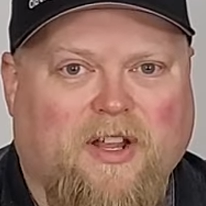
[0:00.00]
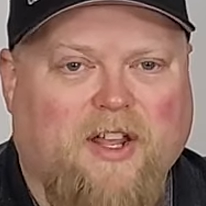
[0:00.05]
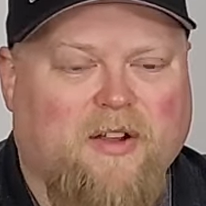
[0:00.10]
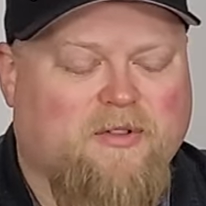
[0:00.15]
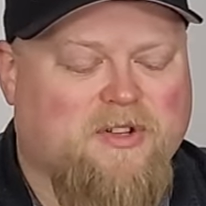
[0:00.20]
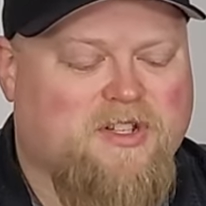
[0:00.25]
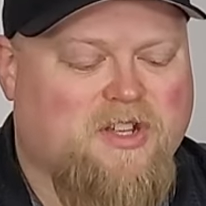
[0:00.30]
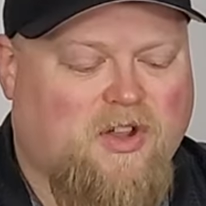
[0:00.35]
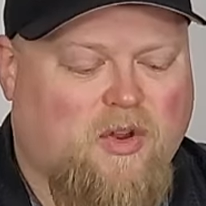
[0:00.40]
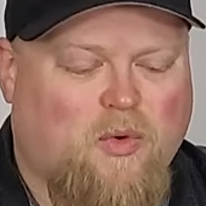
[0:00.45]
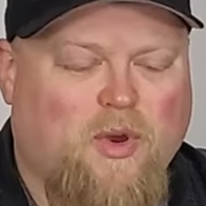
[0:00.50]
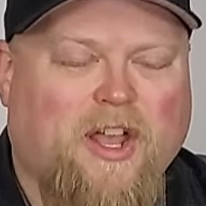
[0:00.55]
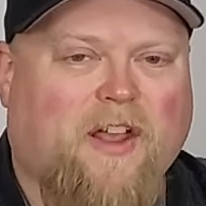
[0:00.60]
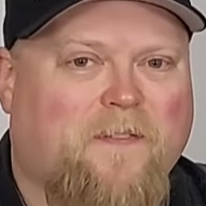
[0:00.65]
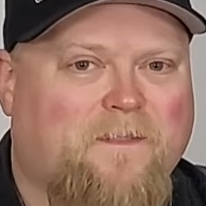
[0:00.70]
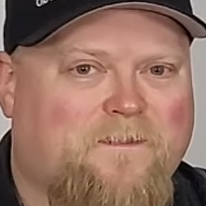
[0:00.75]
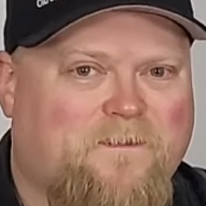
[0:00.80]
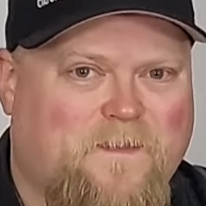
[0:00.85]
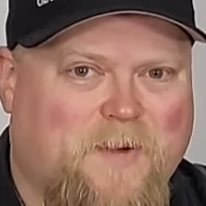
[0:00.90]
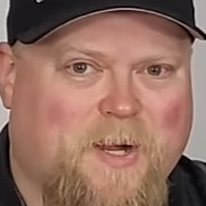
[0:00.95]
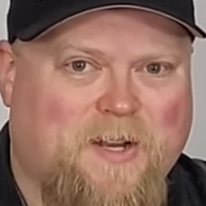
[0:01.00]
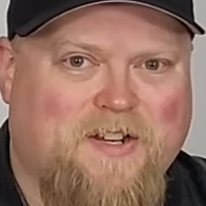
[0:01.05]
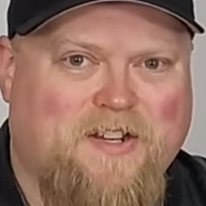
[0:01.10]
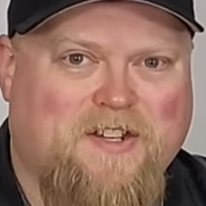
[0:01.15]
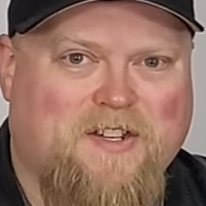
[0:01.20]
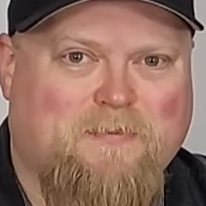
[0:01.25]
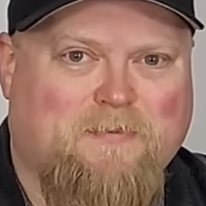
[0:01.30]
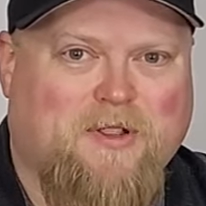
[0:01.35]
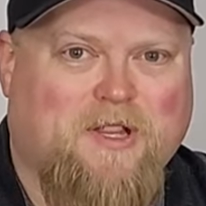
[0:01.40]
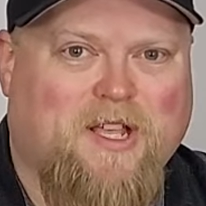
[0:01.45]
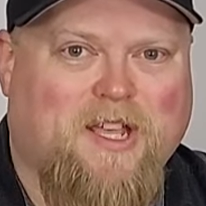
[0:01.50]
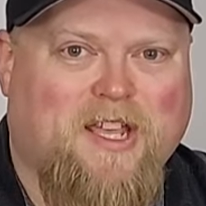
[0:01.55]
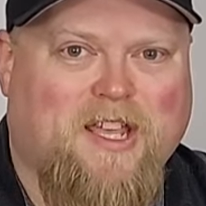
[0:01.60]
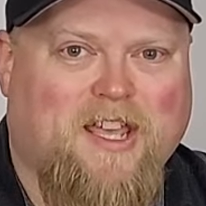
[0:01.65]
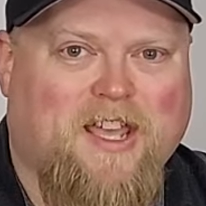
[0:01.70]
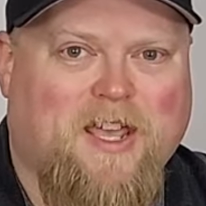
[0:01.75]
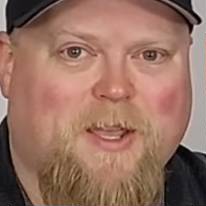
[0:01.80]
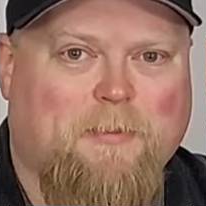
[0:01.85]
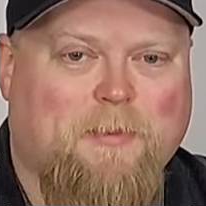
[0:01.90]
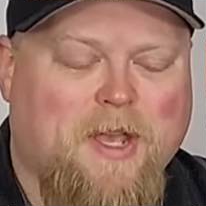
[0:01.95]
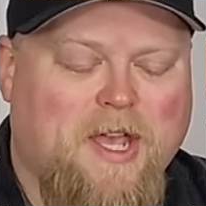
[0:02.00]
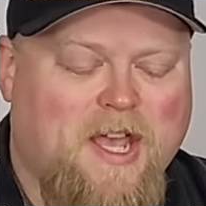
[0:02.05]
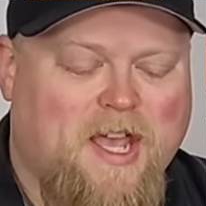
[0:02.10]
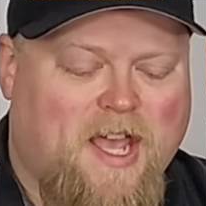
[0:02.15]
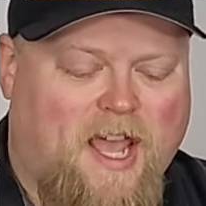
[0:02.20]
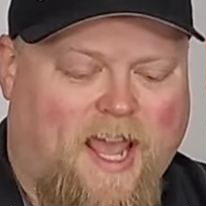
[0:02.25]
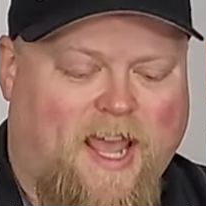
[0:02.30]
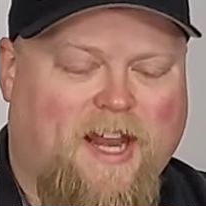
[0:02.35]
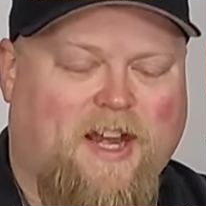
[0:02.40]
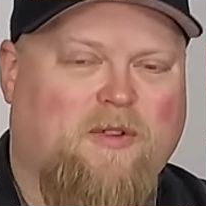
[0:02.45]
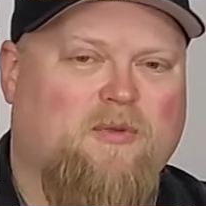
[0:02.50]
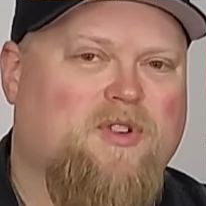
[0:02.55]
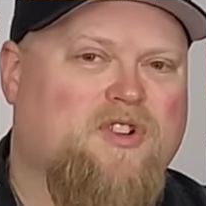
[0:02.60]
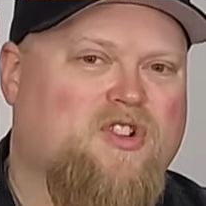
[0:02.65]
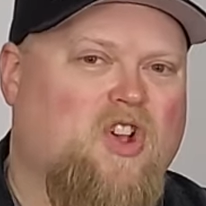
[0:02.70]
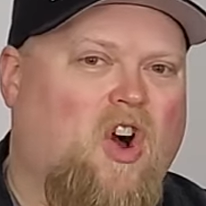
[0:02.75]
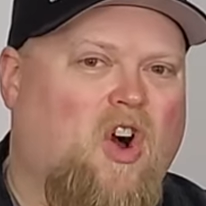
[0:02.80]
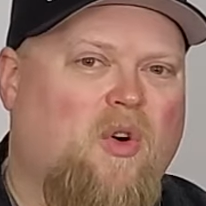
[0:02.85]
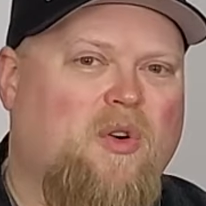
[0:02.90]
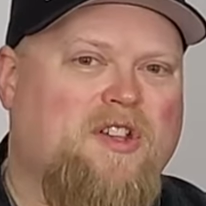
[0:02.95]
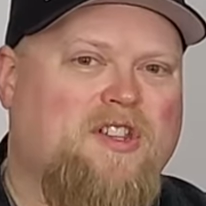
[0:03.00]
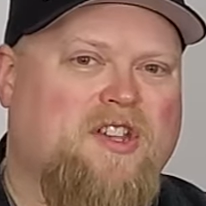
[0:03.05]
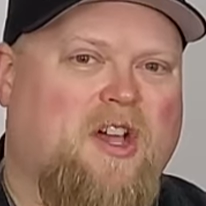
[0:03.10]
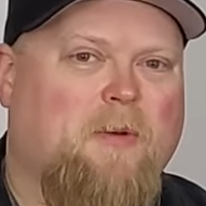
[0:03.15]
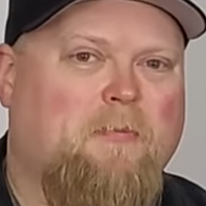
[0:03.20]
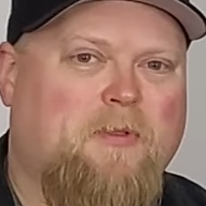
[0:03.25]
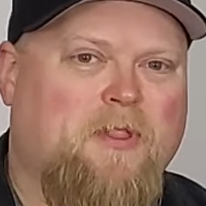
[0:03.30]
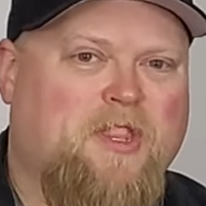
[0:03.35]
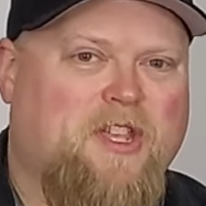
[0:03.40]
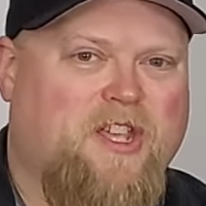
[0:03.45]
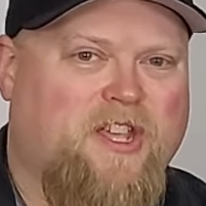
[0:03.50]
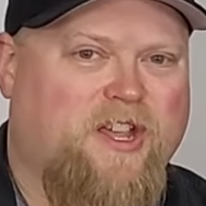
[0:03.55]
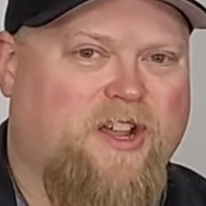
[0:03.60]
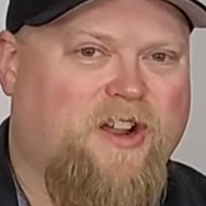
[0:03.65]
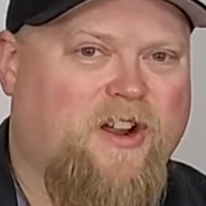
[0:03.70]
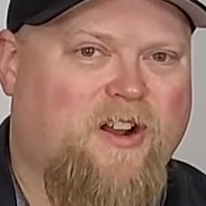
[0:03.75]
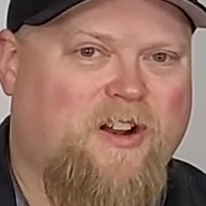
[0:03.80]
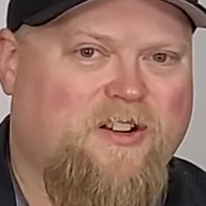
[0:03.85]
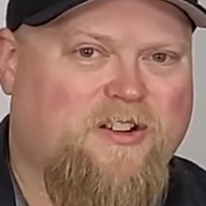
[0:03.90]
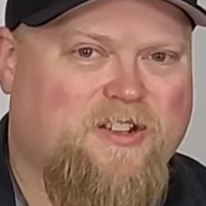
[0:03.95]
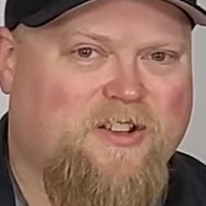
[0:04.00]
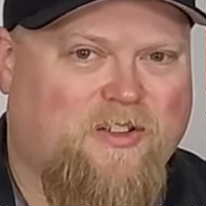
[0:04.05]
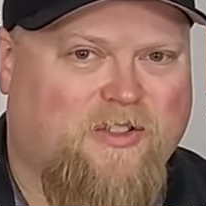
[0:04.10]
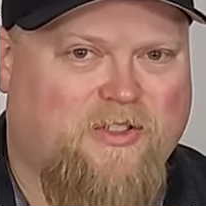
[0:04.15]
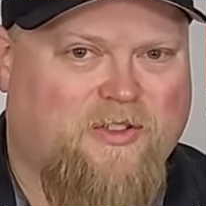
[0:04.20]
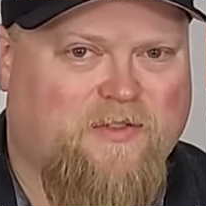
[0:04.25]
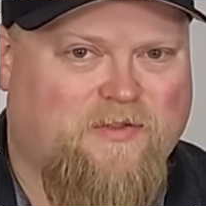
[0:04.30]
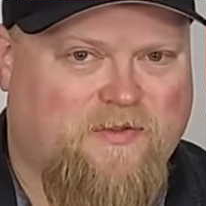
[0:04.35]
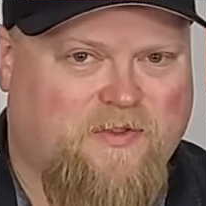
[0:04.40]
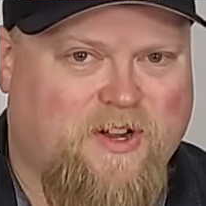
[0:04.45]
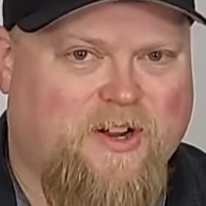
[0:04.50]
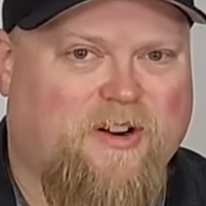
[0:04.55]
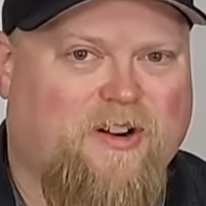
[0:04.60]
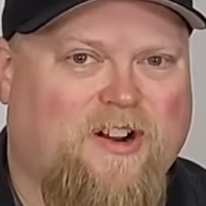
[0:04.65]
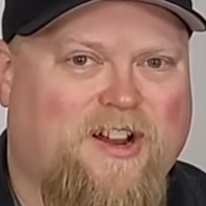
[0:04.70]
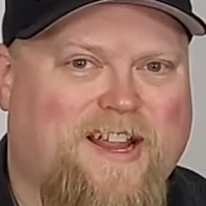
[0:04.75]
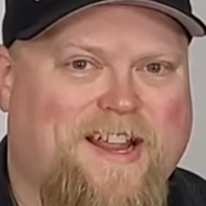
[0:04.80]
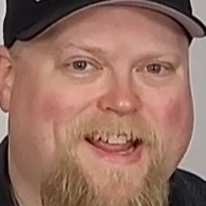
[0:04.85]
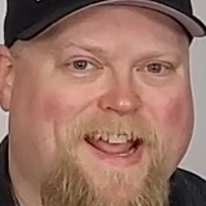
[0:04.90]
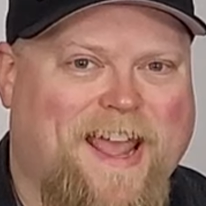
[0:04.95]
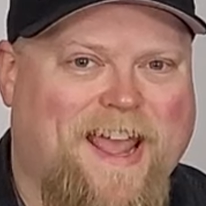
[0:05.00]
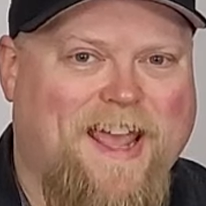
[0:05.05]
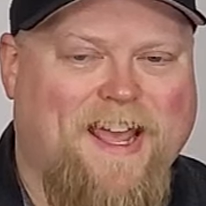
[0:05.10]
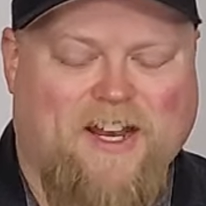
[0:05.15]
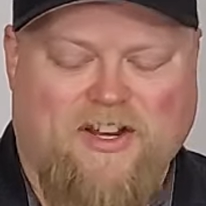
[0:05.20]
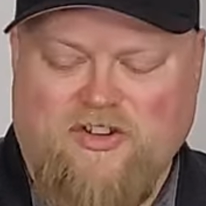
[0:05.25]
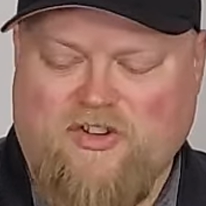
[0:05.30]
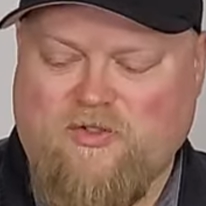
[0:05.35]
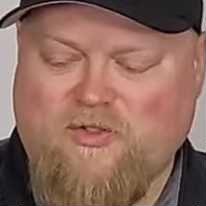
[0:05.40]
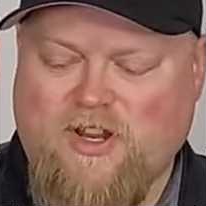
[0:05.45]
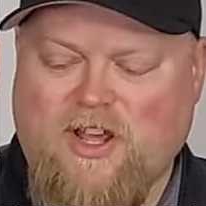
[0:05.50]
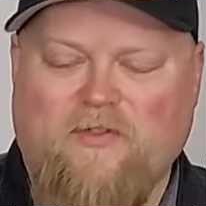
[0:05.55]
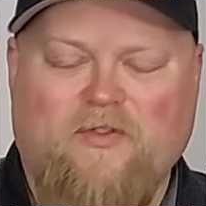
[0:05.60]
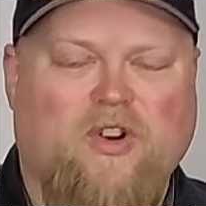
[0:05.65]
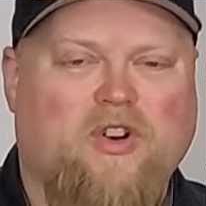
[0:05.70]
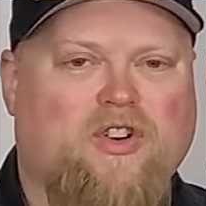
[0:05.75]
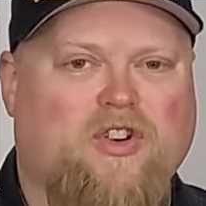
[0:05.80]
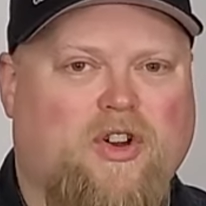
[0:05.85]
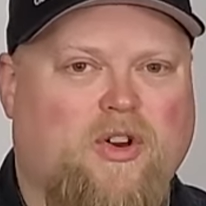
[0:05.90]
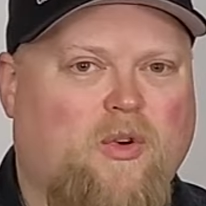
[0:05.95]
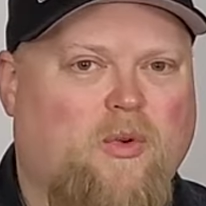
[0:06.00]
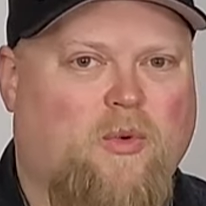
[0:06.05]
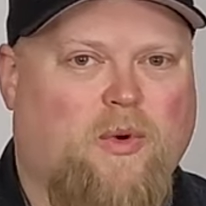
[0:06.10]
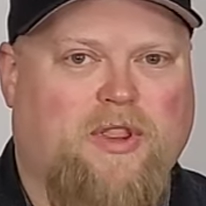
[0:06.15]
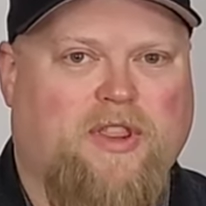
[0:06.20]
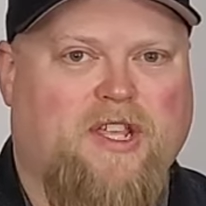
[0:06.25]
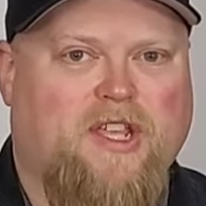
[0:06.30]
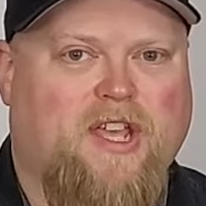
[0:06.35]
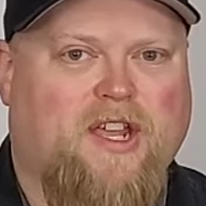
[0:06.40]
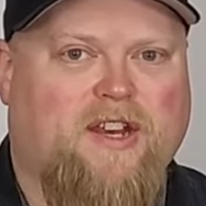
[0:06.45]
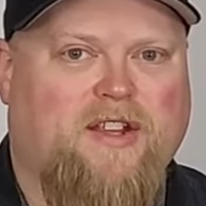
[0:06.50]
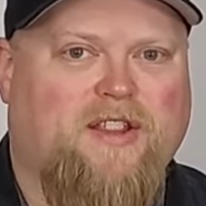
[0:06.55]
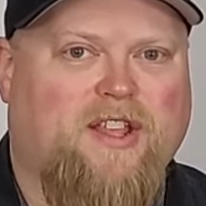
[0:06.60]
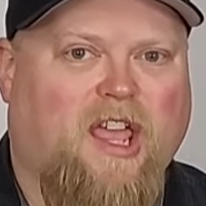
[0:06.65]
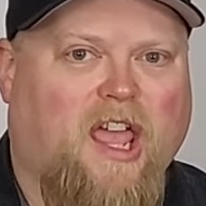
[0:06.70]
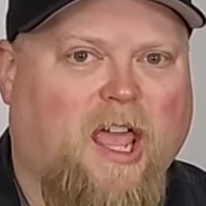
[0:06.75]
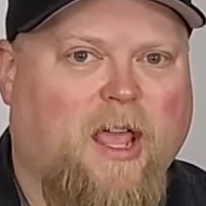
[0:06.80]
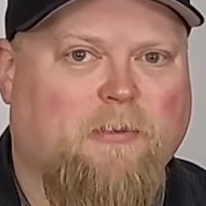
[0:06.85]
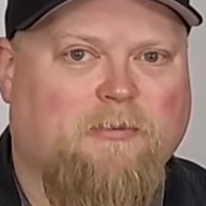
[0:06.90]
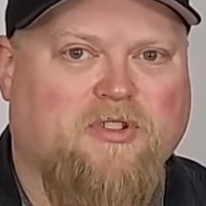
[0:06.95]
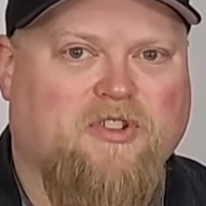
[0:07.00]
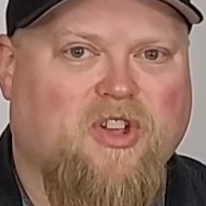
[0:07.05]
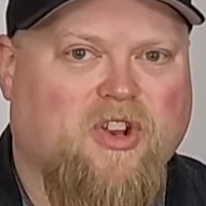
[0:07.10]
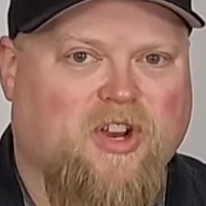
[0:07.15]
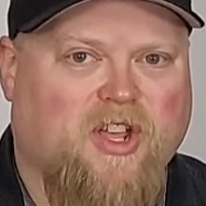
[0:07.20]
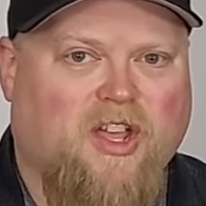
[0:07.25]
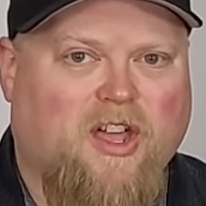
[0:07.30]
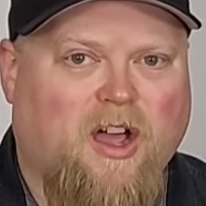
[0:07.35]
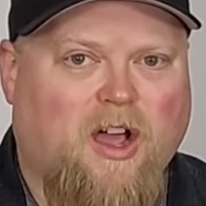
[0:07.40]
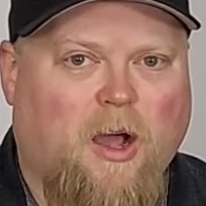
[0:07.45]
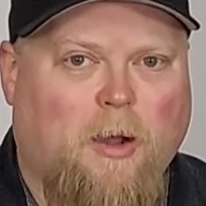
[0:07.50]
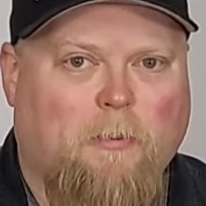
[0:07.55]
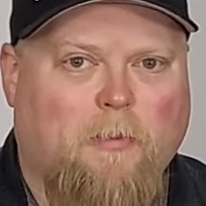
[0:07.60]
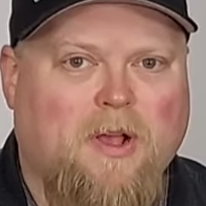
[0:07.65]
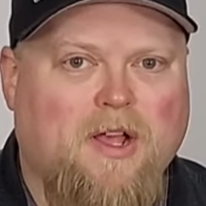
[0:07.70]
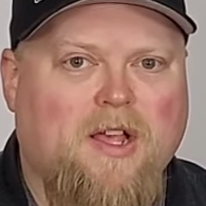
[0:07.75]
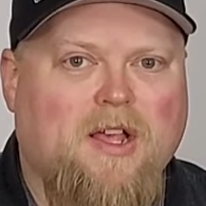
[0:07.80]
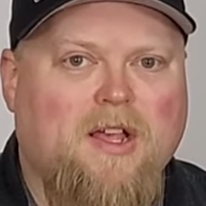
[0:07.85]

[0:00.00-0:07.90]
It was a quick, fun to play game, and it was always up in the air till the very end. You never know when the end of the game is going to come.